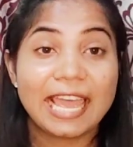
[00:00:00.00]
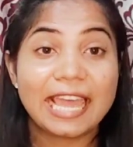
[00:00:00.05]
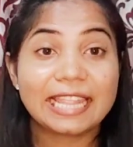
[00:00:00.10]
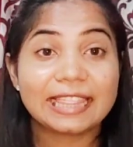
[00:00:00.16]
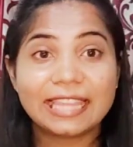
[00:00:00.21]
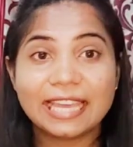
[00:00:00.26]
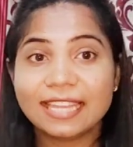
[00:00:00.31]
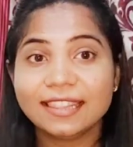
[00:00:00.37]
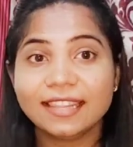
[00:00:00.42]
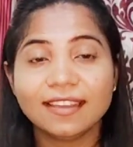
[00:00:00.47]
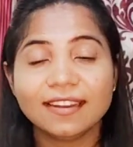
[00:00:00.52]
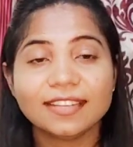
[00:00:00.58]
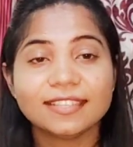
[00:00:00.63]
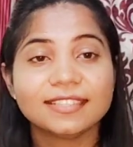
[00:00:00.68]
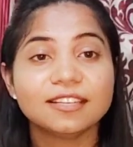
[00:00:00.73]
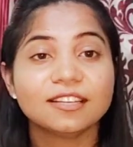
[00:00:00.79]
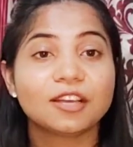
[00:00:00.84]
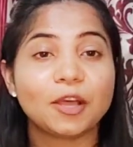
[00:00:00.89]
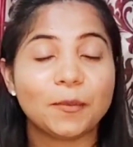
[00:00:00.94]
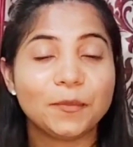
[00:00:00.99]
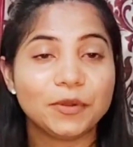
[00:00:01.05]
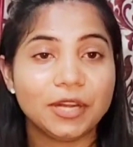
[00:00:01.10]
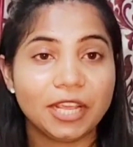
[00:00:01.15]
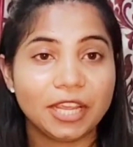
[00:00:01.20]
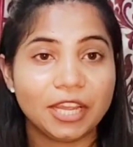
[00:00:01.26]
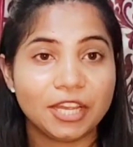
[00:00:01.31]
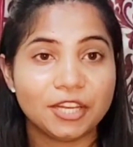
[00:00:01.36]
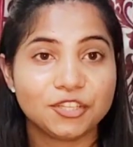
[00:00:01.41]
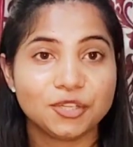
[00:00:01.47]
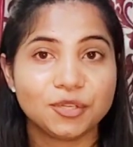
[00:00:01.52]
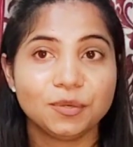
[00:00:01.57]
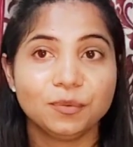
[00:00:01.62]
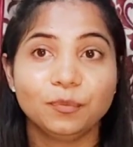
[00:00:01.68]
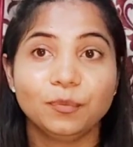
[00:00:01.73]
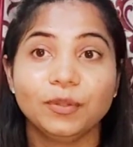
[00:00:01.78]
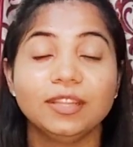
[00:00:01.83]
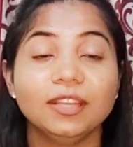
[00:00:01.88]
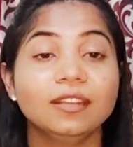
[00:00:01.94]
Then there is a
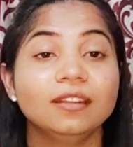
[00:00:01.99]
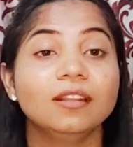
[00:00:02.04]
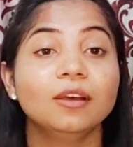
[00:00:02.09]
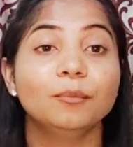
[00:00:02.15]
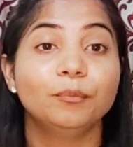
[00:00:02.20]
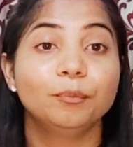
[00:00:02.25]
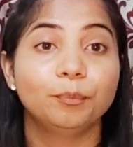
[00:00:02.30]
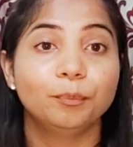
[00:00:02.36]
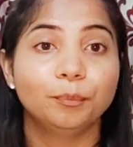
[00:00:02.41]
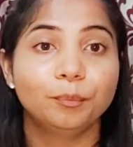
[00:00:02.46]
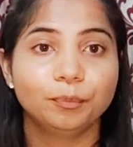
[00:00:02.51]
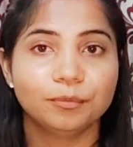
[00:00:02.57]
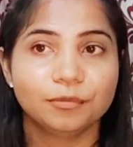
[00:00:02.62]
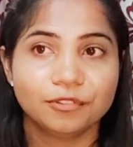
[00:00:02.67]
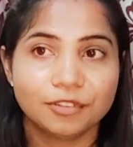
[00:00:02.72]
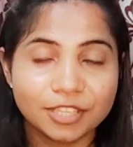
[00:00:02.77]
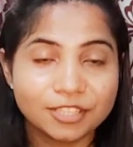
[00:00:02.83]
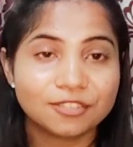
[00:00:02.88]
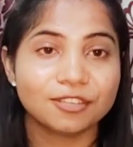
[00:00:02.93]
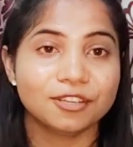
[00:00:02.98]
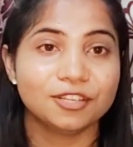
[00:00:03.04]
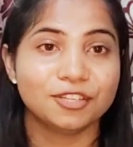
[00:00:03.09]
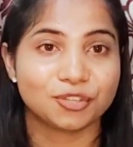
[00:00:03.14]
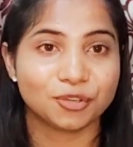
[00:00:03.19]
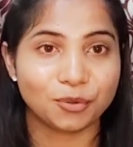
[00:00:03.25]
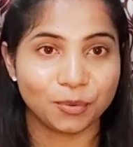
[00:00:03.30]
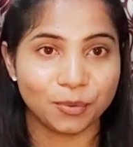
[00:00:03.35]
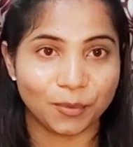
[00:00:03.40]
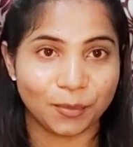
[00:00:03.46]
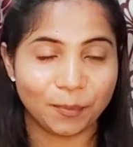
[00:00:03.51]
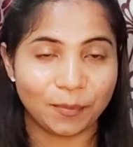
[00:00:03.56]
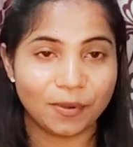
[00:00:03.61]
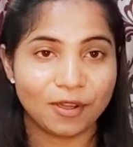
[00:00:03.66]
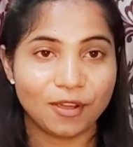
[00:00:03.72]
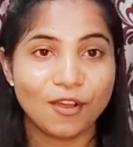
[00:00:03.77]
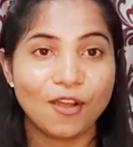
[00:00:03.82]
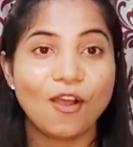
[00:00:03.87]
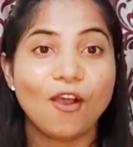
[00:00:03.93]
communication within a research group
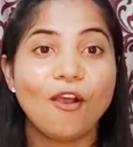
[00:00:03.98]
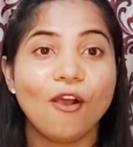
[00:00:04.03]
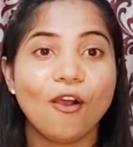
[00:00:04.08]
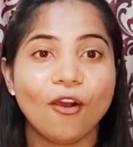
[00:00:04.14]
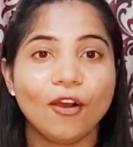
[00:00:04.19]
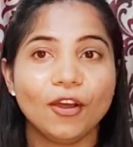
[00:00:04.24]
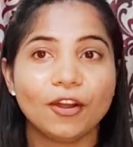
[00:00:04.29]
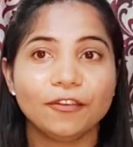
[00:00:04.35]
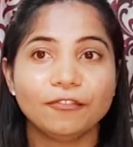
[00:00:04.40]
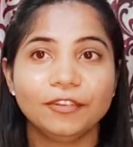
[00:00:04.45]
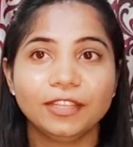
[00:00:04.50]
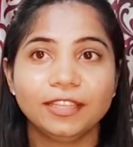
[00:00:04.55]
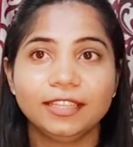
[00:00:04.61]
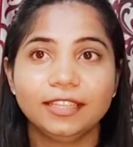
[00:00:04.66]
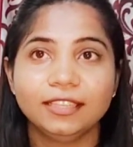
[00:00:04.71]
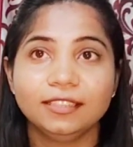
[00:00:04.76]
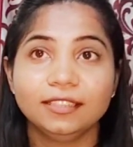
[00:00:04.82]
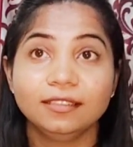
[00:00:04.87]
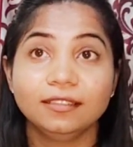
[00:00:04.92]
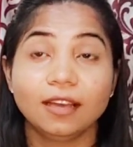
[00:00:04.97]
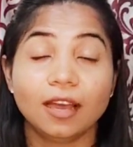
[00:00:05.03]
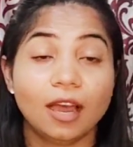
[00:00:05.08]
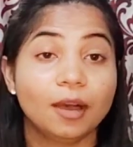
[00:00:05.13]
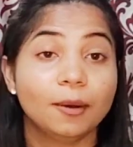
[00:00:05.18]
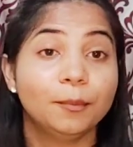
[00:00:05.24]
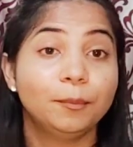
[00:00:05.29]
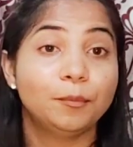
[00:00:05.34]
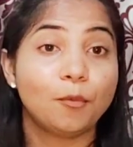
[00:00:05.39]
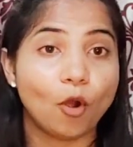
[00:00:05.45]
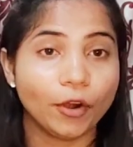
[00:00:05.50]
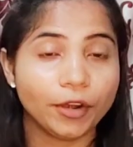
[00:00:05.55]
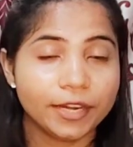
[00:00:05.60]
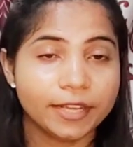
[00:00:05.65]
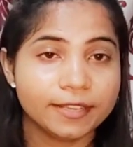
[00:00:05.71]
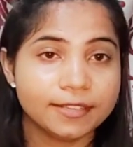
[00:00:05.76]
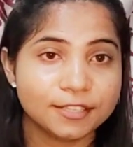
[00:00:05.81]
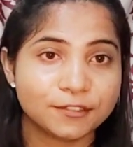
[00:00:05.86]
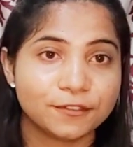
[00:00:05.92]
or within an
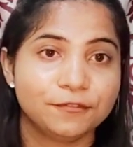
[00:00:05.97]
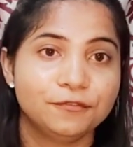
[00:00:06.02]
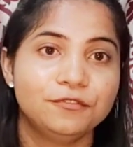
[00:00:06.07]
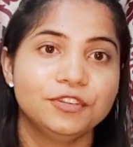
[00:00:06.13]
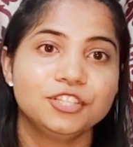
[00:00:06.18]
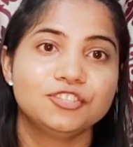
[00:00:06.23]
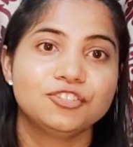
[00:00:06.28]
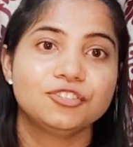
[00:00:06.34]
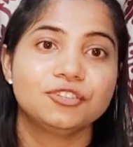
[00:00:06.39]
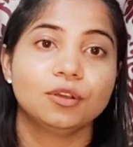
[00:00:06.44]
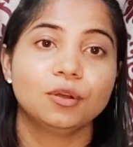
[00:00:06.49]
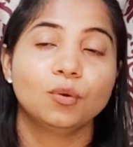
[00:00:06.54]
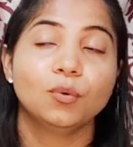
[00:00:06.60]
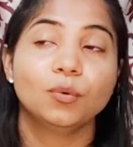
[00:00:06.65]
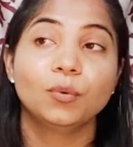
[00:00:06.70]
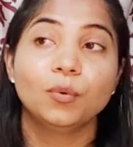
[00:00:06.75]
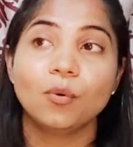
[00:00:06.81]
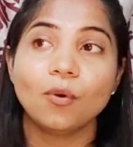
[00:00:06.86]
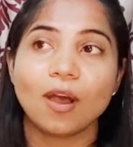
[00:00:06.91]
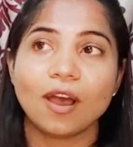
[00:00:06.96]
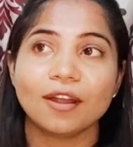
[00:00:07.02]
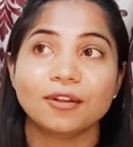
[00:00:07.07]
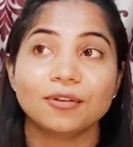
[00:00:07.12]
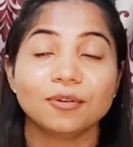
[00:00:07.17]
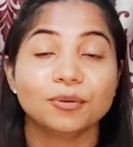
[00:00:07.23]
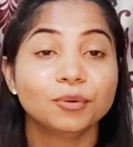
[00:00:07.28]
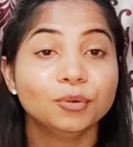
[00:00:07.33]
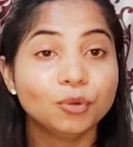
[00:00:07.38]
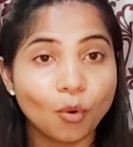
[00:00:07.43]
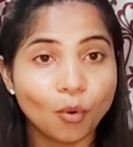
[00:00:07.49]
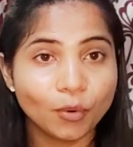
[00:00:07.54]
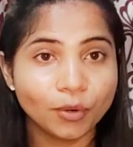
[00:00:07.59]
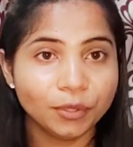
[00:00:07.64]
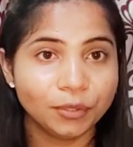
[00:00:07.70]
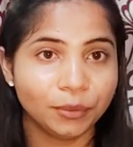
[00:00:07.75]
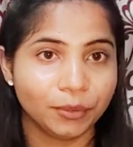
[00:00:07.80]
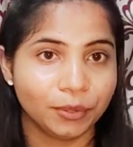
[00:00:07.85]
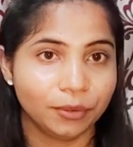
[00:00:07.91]
audience who are
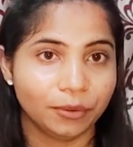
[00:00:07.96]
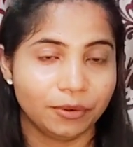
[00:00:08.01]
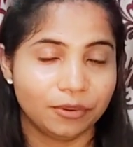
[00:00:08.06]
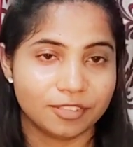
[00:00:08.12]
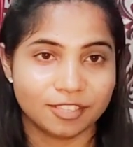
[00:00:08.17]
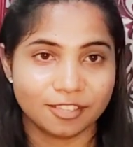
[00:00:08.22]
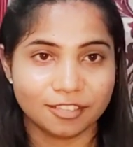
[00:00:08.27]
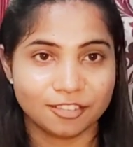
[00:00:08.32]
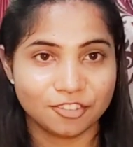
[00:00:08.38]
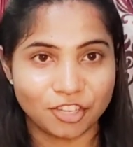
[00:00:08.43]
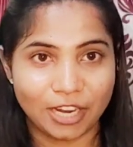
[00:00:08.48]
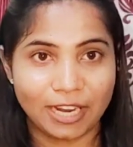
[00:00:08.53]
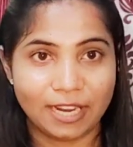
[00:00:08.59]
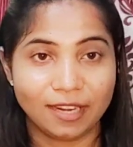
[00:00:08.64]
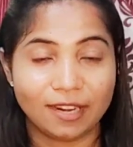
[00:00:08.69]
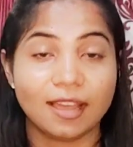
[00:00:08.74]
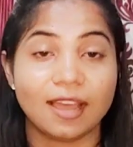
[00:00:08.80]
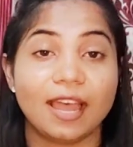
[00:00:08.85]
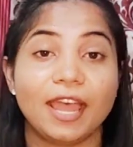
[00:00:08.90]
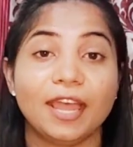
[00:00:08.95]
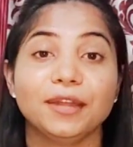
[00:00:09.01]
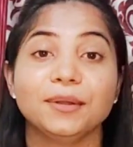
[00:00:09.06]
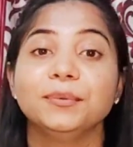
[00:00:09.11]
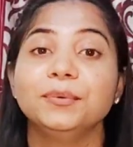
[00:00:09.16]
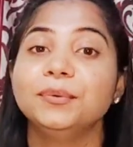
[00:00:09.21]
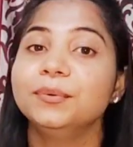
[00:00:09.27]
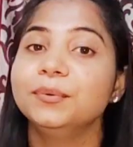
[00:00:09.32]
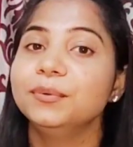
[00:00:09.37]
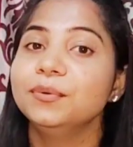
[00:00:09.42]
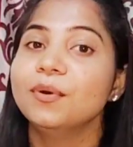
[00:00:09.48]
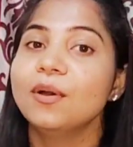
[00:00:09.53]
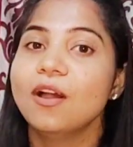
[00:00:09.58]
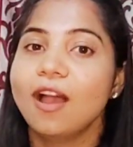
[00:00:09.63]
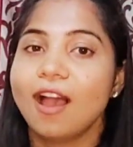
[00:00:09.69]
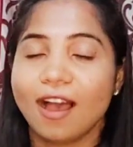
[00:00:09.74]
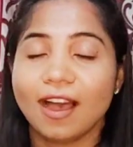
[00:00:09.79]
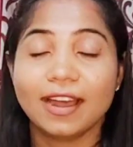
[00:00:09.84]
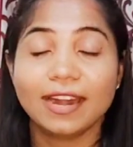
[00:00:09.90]
known to your research area and who
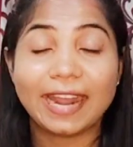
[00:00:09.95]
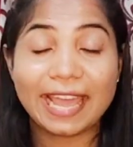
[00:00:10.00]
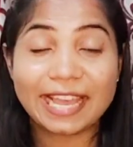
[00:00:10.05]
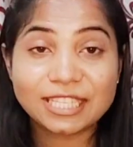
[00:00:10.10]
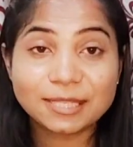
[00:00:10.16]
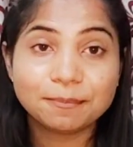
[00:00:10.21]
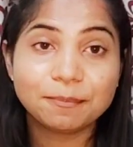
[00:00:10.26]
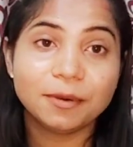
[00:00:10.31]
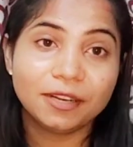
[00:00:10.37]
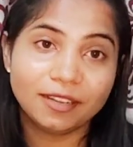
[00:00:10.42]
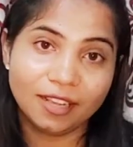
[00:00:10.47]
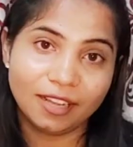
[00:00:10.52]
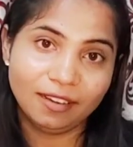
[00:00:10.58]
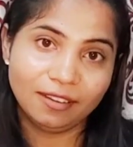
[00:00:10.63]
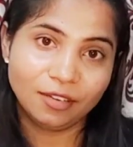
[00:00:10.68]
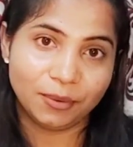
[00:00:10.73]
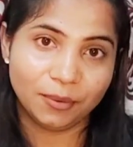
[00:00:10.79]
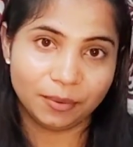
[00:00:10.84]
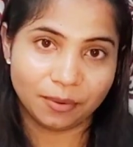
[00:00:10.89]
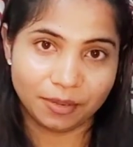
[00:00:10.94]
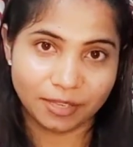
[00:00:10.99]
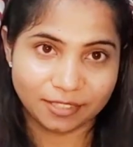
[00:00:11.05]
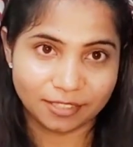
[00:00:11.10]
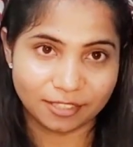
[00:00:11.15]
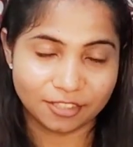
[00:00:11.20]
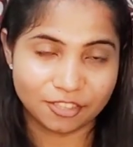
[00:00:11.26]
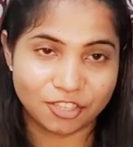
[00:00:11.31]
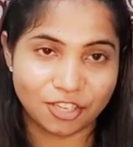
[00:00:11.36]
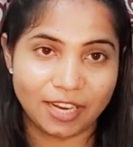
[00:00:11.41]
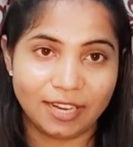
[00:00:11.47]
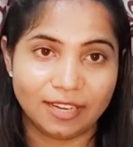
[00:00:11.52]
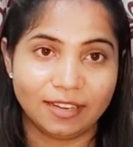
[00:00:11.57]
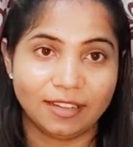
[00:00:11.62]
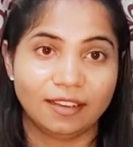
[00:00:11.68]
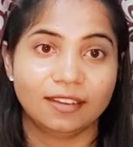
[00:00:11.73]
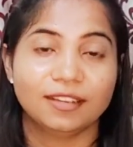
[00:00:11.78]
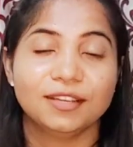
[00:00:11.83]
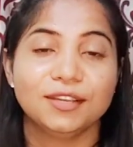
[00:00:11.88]
are expert in your research
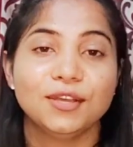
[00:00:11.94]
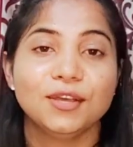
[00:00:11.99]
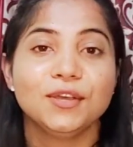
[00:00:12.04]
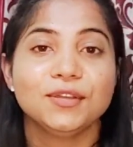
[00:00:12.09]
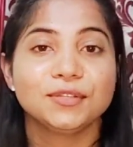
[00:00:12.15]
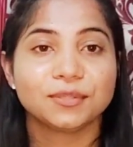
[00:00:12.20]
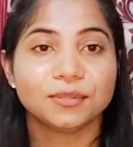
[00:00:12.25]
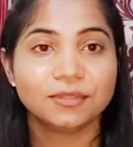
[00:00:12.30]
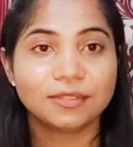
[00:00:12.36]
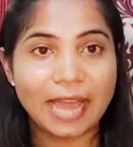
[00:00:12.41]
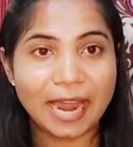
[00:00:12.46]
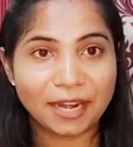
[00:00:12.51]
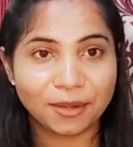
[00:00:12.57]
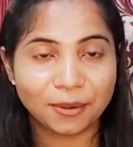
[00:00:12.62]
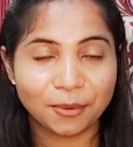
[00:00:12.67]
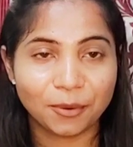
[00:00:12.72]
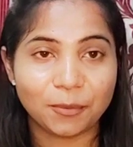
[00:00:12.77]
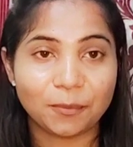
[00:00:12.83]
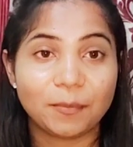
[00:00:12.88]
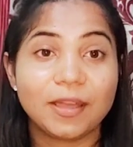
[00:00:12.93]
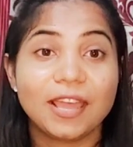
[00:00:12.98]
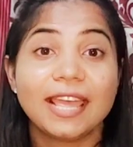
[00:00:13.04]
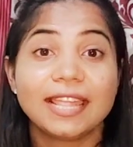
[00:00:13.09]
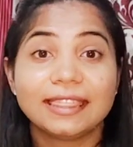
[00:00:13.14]
area. So that group.